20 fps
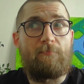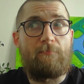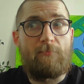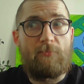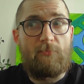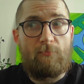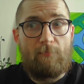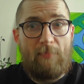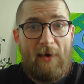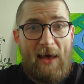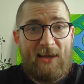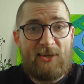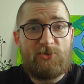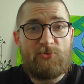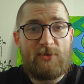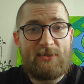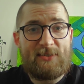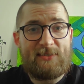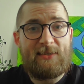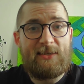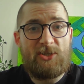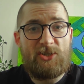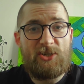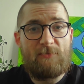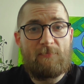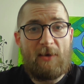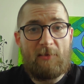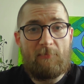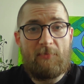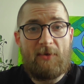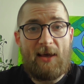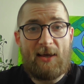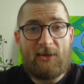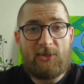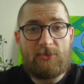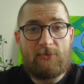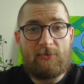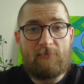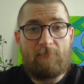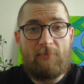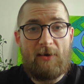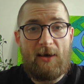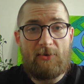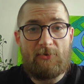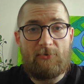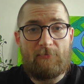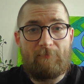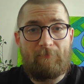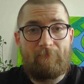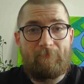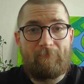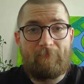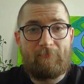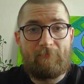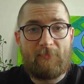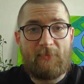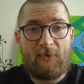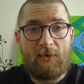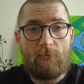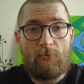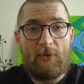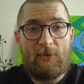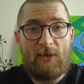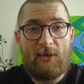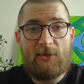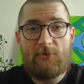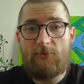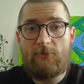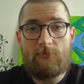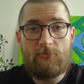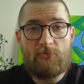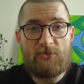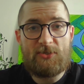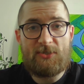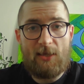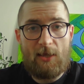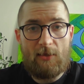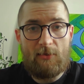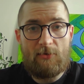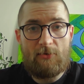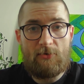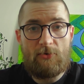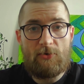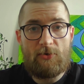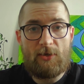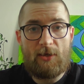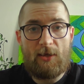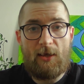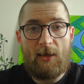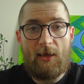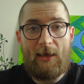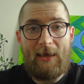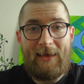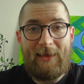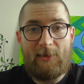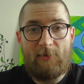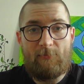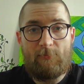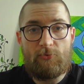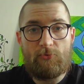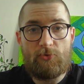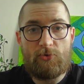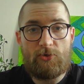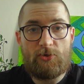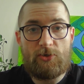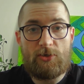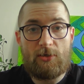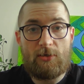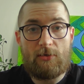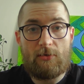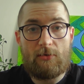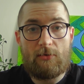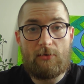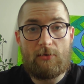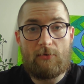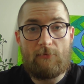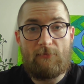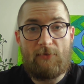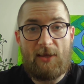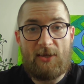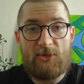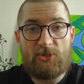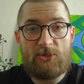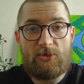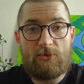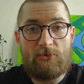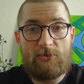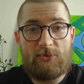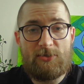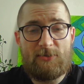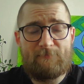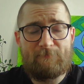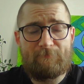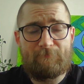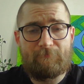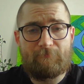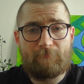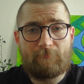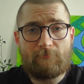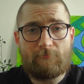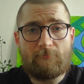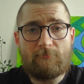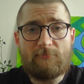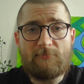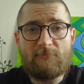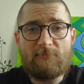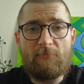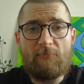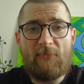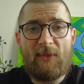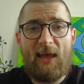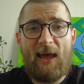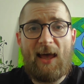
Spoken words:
Back translation might be actually better. When I do standard input flashcards, I